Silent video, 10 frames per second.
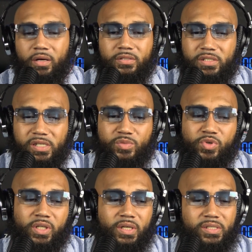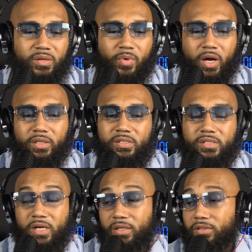Just because somebody is
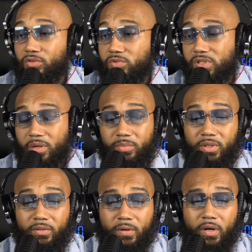telling you something